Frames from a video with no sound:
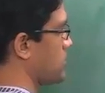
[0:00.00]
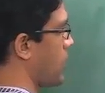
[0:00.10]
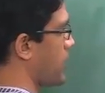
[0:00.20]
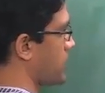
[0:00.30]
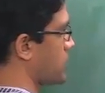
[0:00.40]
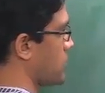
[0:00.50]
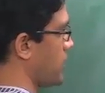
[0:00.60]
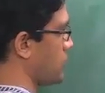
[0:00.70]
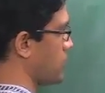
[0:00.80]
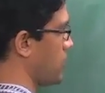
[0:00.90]
product is
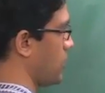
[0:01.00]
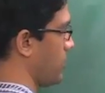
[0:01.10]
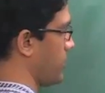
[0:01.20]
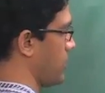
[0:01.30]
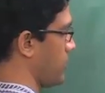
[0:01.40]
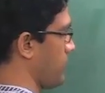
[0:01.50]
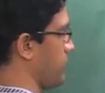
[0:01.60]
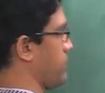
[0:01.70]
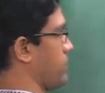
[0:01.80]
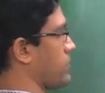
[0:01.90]
sitting on the denominator.
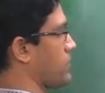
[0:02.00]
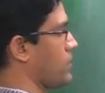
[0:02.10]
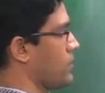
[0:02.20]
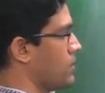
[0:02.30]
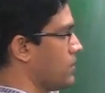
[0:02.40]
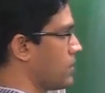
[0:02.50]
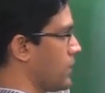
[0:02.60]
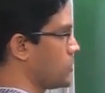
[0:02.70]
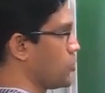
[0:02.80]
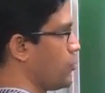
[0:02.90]

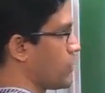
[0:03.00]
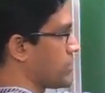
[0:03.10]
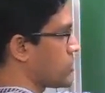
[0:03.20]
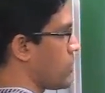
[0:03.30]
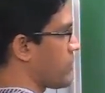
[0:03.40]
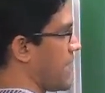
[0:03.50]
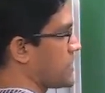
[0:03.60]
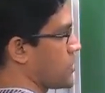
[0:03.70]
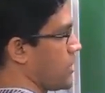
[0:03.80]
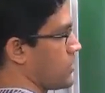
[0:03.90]
Okay, so you can sort of
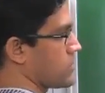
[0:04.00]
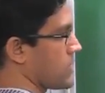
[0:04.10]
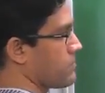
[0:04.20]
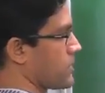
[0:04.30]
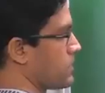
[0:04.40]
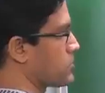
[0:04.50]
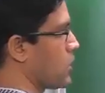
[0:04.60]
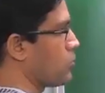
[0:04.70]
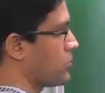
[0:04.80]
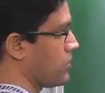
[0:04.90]
cancel some terms
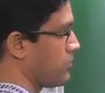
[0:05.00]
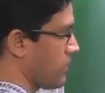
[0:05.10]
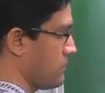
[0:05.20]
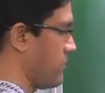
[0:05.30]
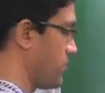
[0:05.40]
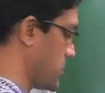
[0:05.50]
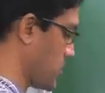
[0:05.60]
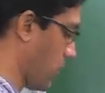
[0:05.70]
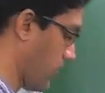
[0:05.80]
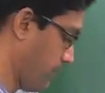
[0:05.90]
out from the
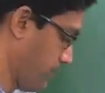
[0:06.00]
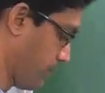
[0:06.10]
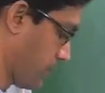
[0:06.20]
first column.